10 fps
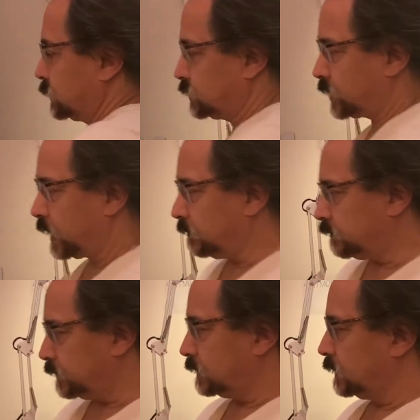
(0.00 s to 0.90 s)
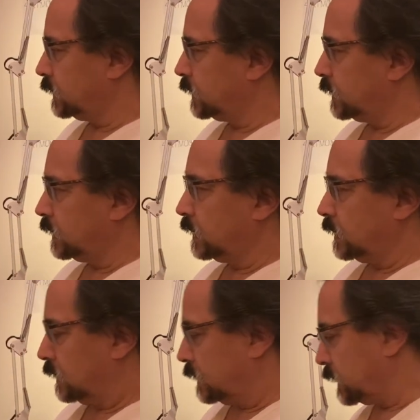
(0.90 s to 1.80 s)
shape,
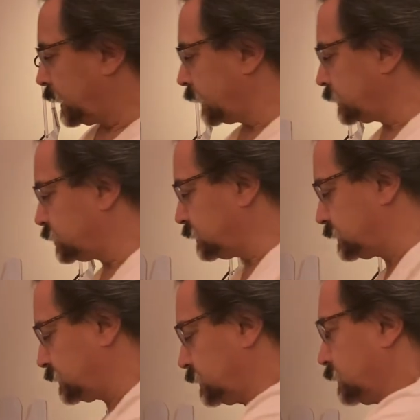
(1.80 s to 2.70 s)
and I can just